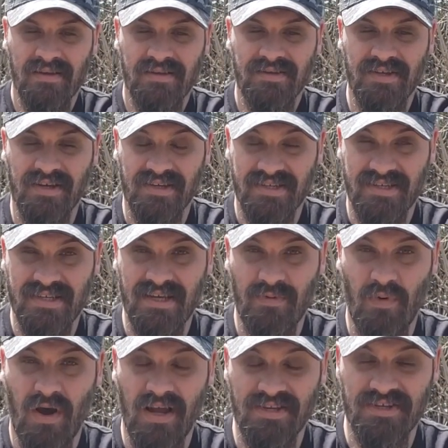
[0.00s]
So you can see
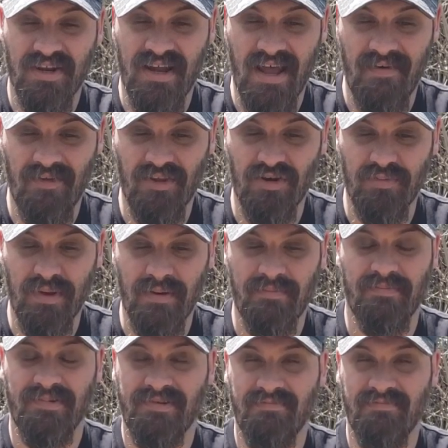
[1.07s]
why it's going to have a little bit